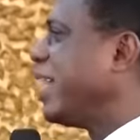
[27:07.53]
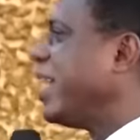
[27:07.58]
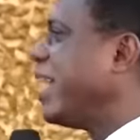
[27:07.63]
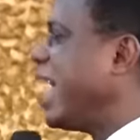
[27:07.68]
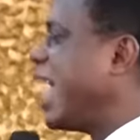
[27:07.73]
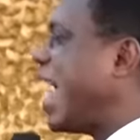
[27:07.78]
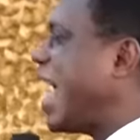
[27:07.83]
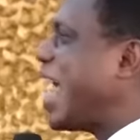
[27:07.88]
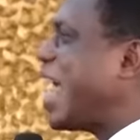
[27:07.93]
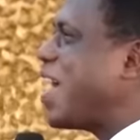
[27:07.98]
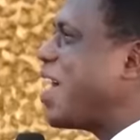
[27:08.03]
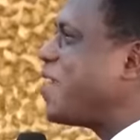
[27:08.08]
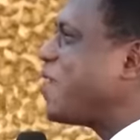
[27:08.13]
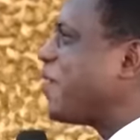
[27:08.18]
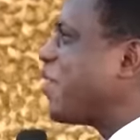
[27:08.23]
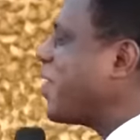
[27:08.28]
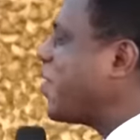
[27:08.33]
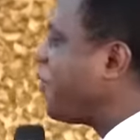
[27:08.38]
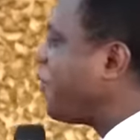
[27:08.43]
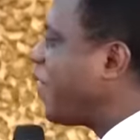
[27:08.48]

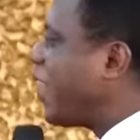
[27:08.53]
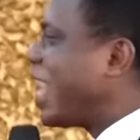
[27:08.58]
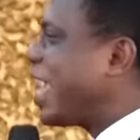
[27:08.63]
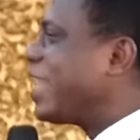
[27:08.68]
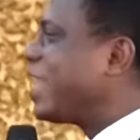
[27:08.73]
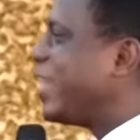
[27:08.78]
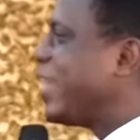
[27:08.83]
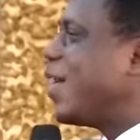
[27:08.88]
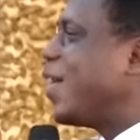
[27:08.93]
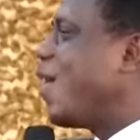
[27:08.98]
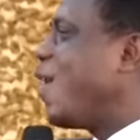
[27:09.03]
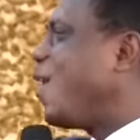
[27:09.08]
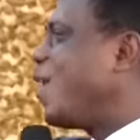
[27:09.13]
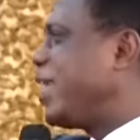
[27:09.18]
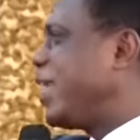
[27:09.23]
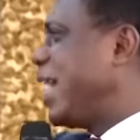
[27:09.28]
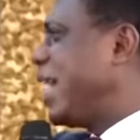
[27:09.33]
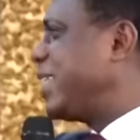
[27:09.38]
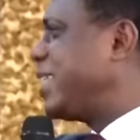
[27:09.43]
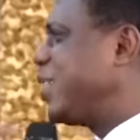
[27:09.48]
Every Friday, all
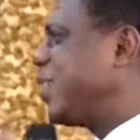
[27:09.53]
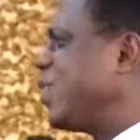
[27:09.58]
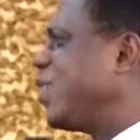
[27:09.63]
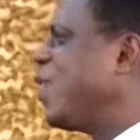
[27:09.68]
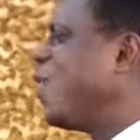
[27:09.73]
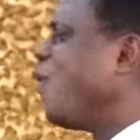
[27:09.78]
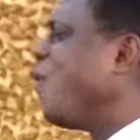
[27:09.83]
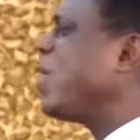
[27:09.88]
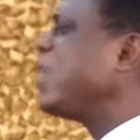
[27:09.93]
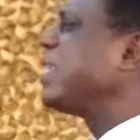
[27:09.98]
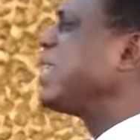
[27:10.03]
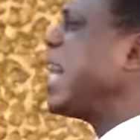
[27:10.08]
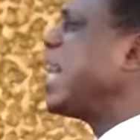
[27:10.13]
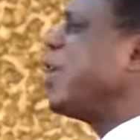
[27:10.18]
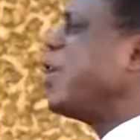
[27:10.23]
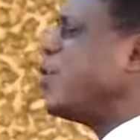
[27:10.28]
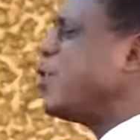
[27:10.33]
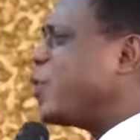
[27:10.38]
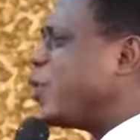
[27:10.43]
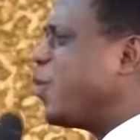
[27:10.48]
night. What are
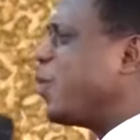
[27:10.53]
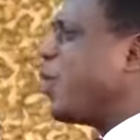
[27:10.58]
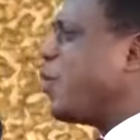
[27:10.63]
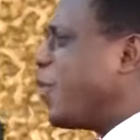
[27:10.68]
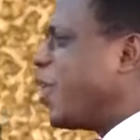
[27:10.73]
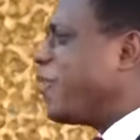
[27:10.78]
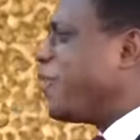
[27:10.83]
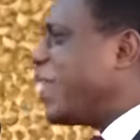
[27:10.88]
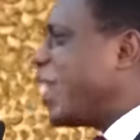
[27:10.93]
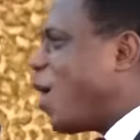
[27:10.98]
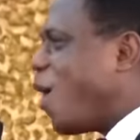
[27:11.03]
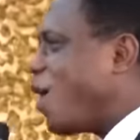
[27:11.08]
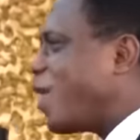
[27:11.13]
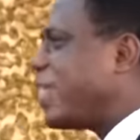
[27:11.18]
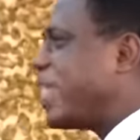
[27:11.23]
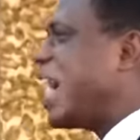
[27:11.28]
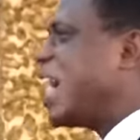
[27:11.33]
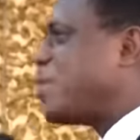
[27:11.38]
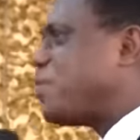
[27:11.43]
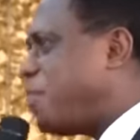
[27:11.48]
you doing with the all
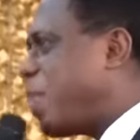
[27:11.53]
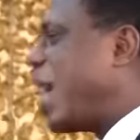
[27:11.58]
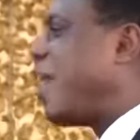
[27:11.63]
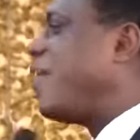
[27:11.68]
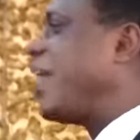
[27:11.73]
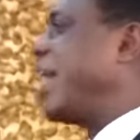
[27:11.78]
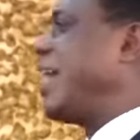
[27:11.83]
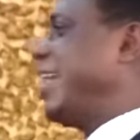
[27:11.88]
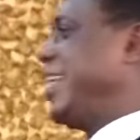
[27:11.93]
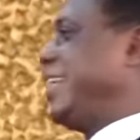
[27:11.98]
night power?